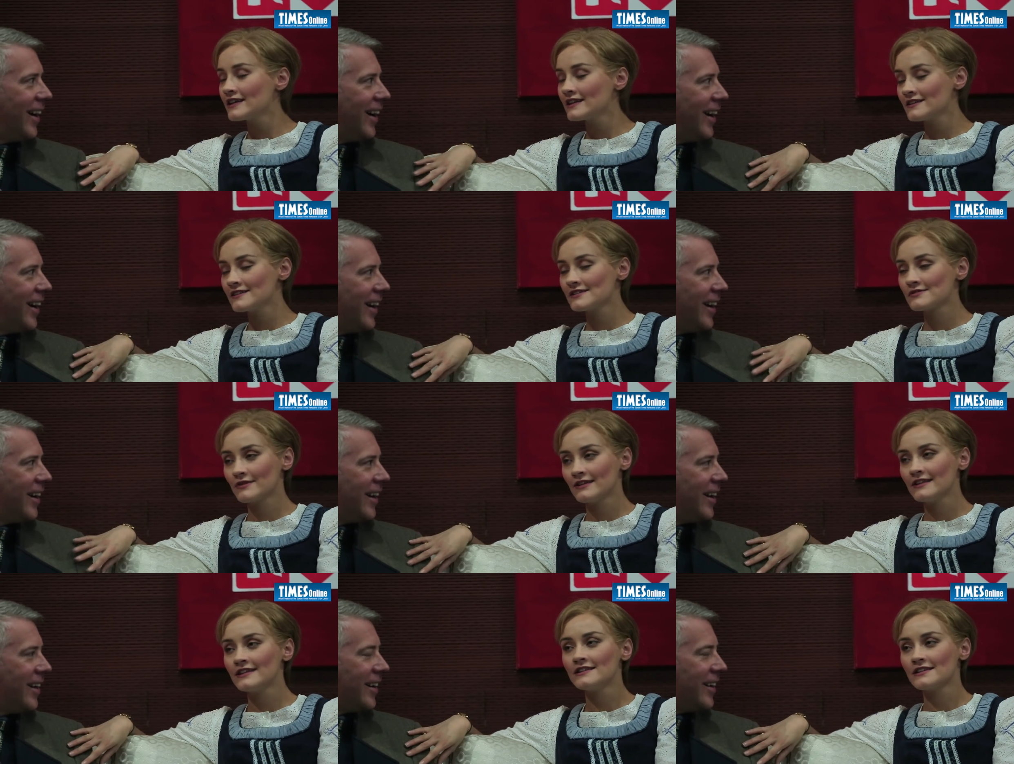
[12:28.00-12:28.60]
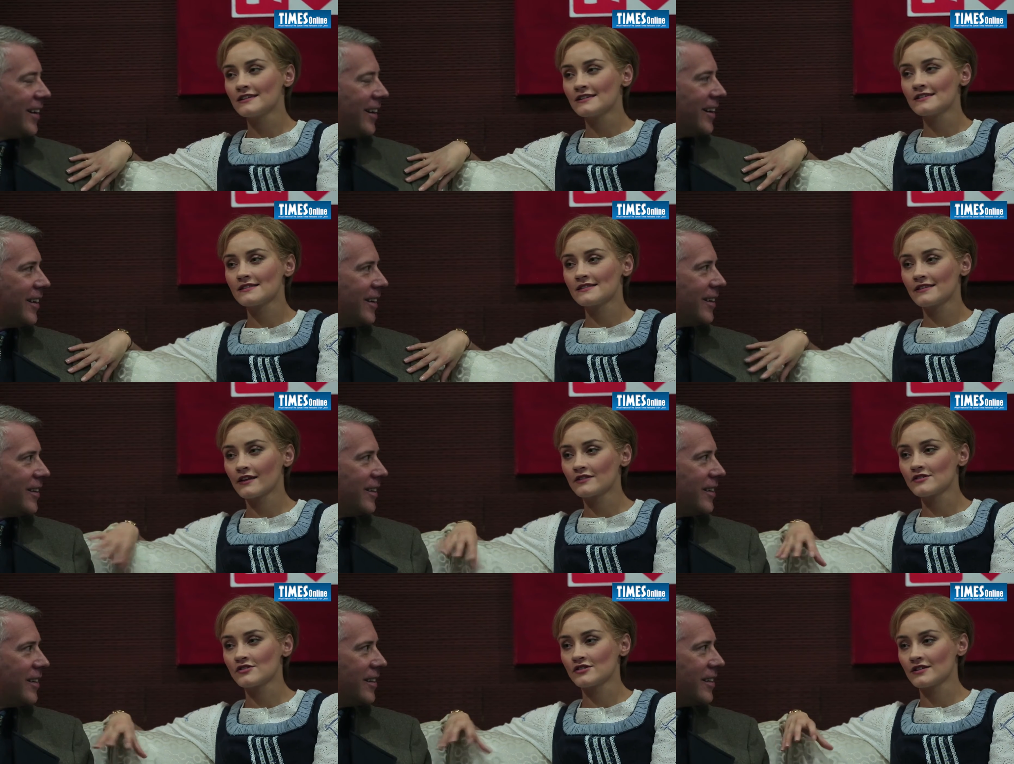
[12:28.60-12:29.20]
Speaker 1: Nicholas really does
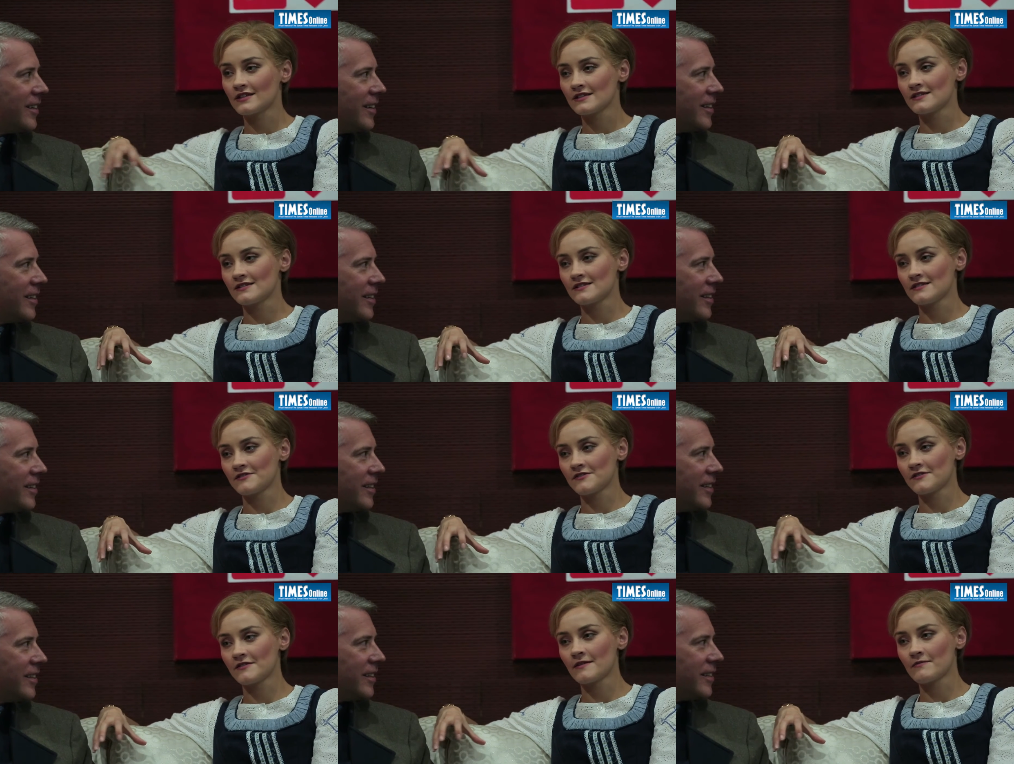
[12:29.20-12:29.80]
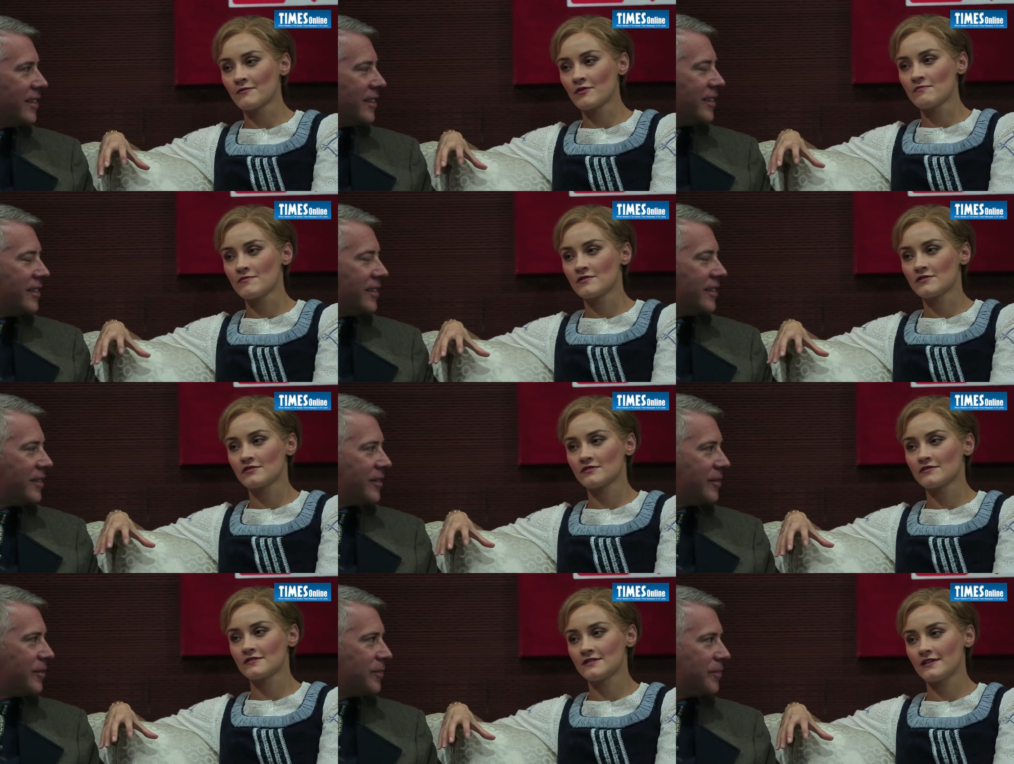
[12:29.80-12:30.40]
such justice to that moment
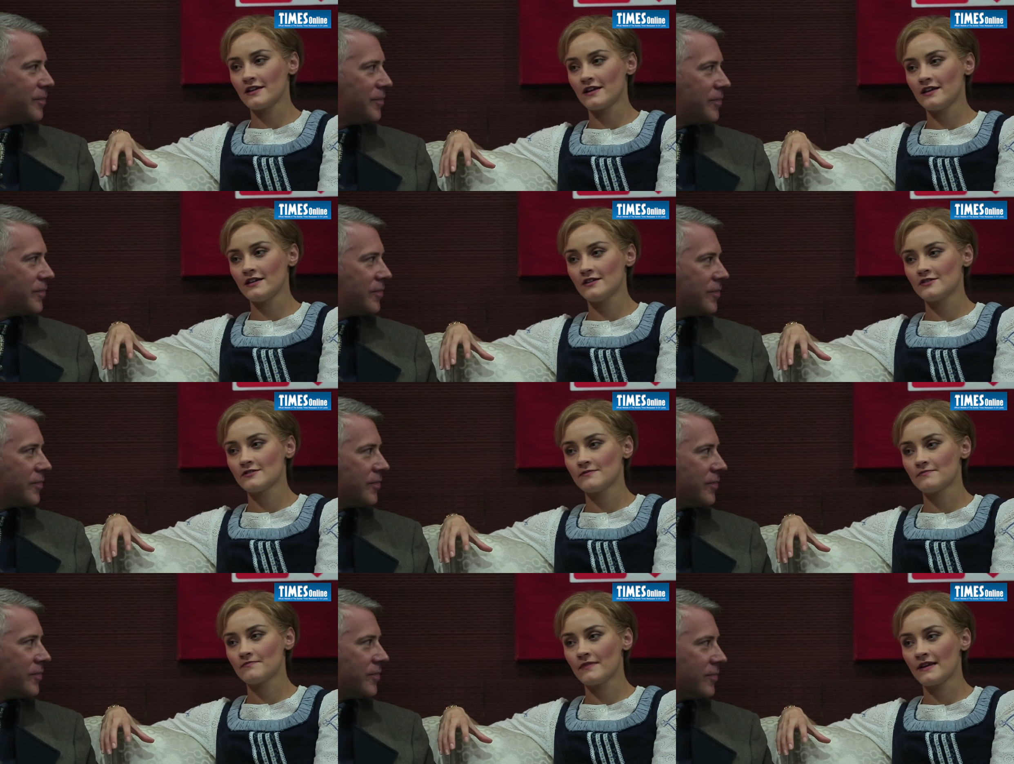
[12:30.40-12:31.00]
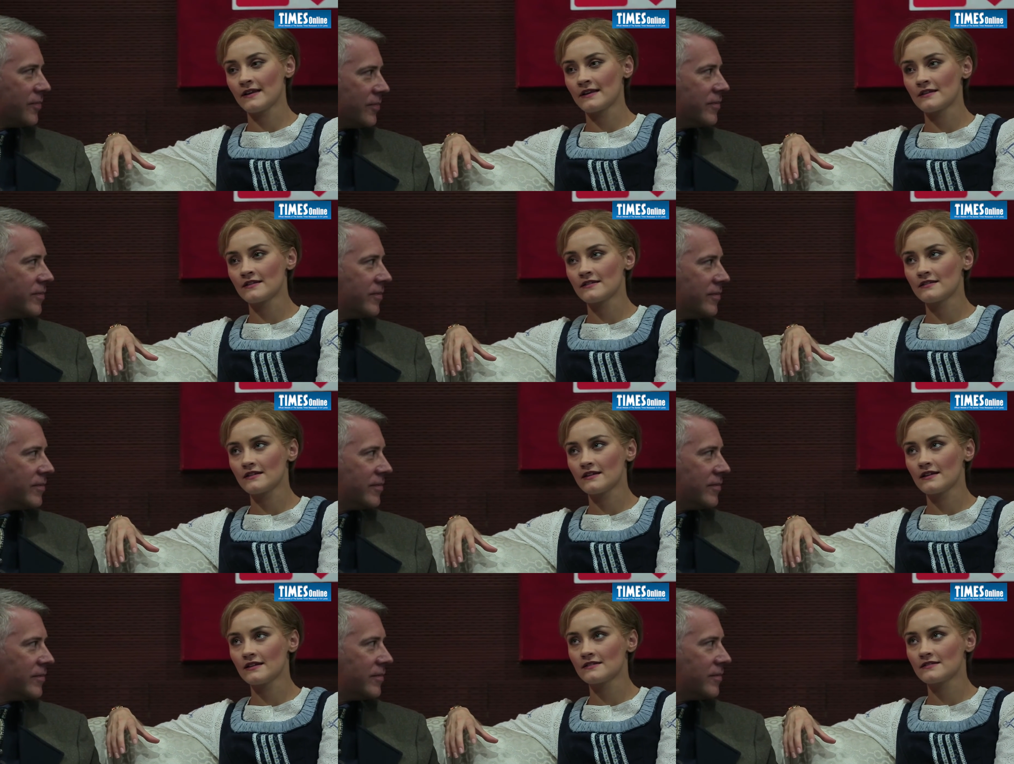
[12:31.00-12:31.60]
on stage. And
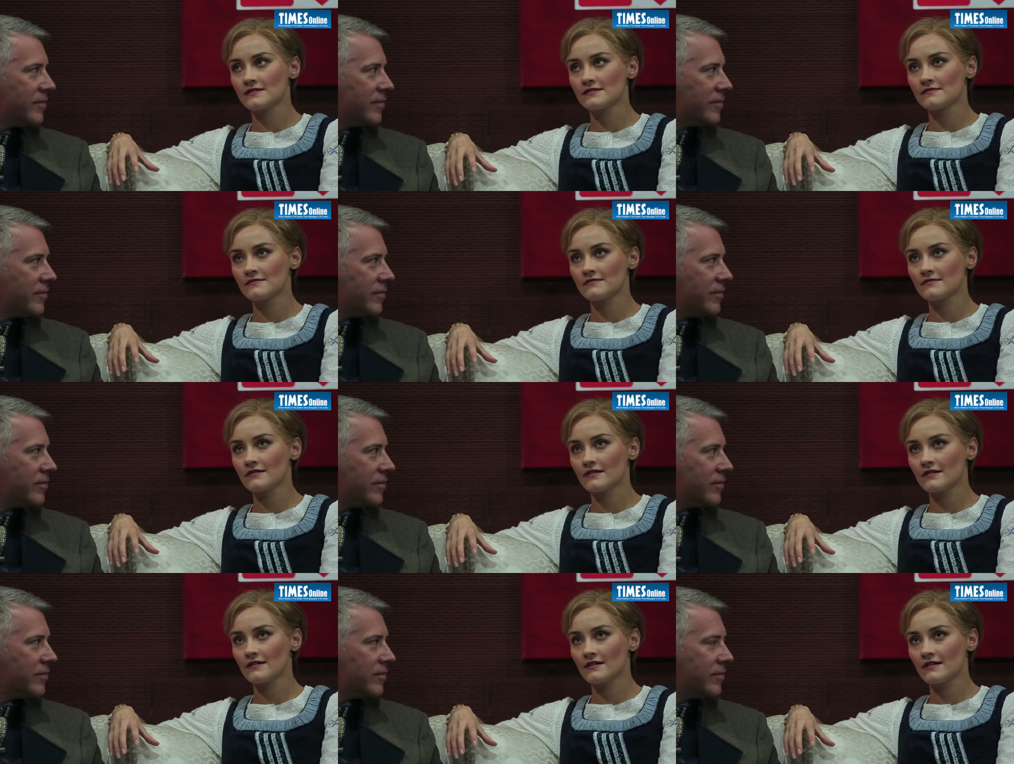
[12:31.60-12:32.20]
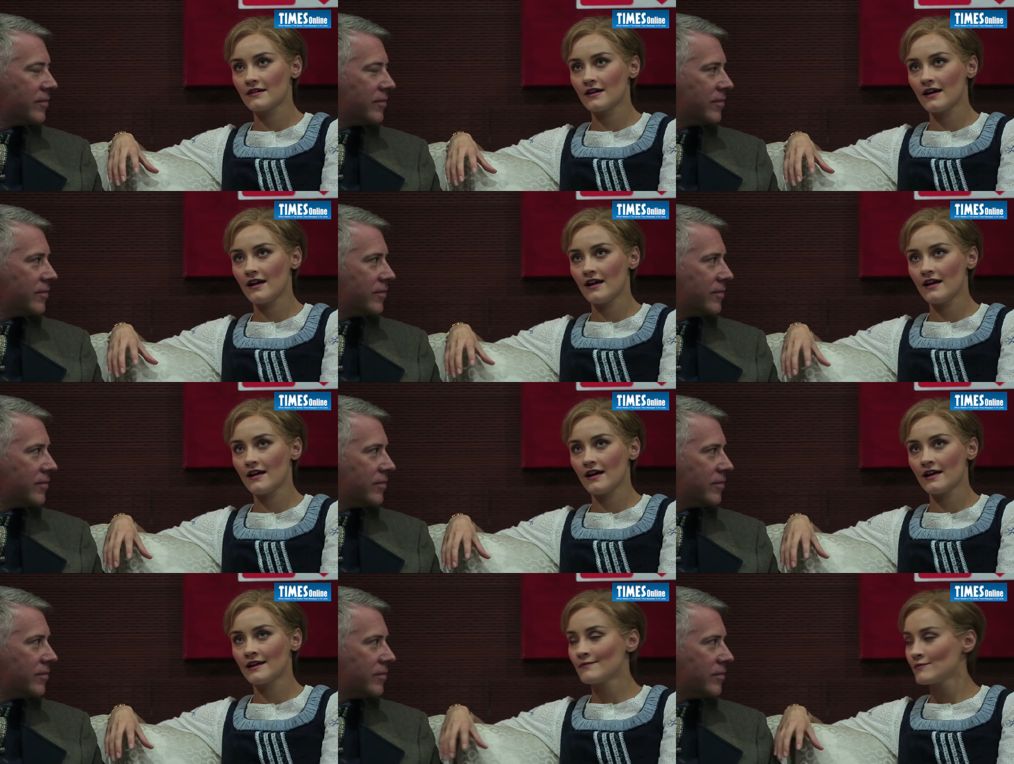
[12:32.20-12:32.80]
it's,
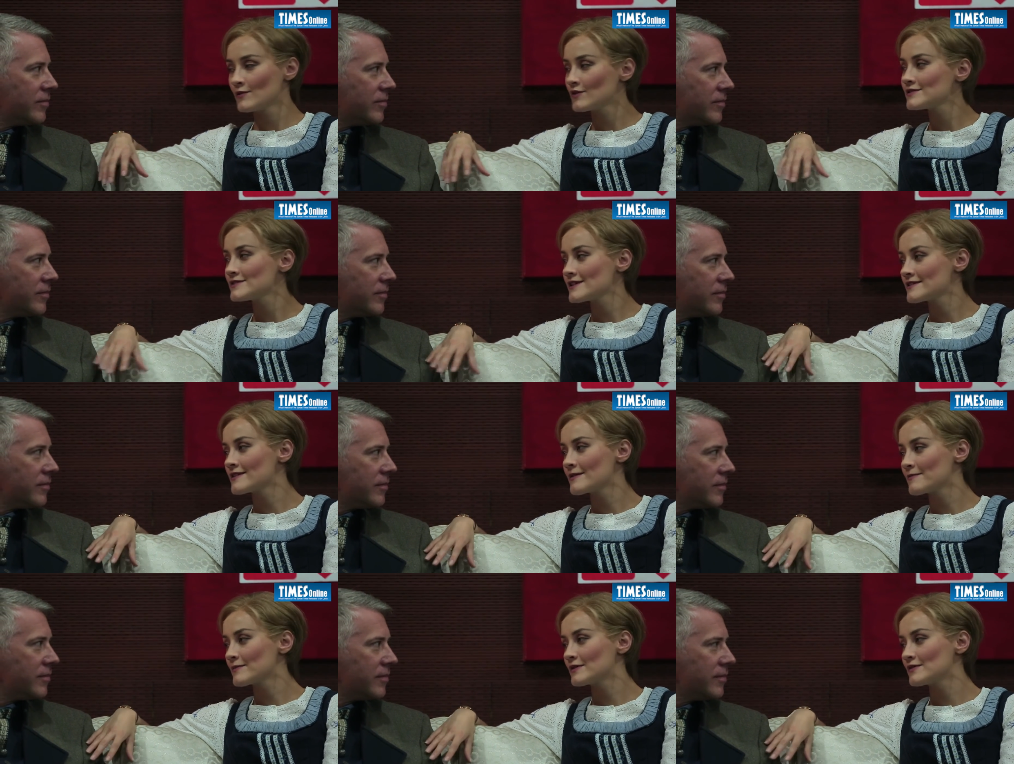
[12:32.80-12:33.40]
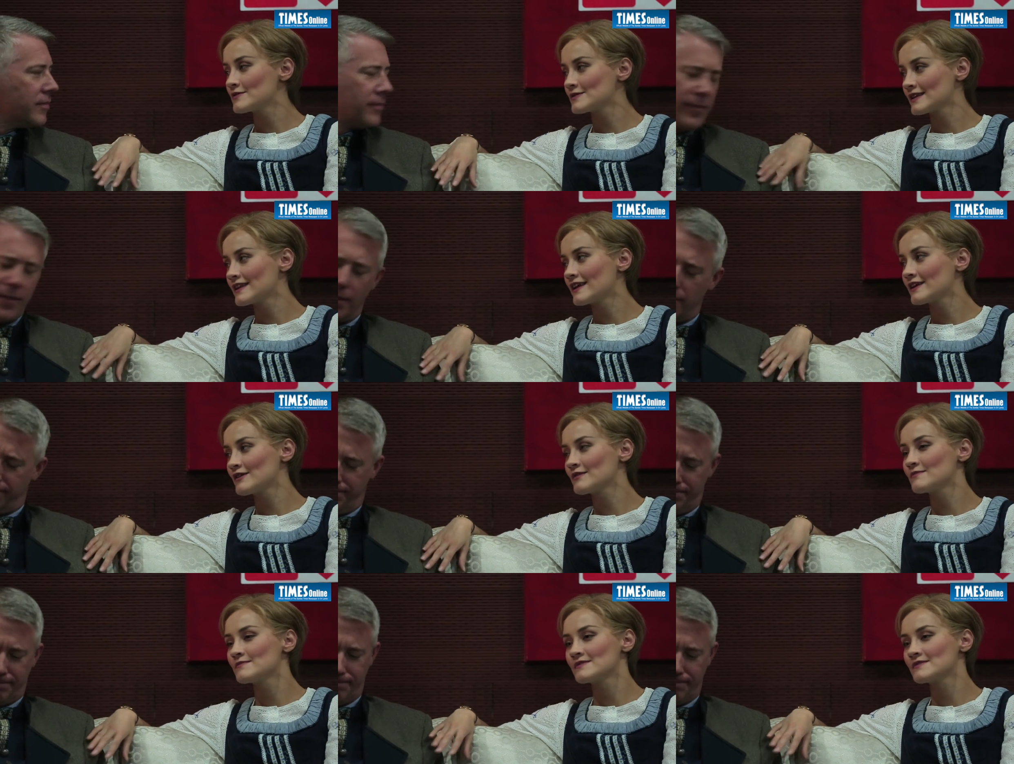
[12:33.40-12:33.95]
and I'm not saying that because I like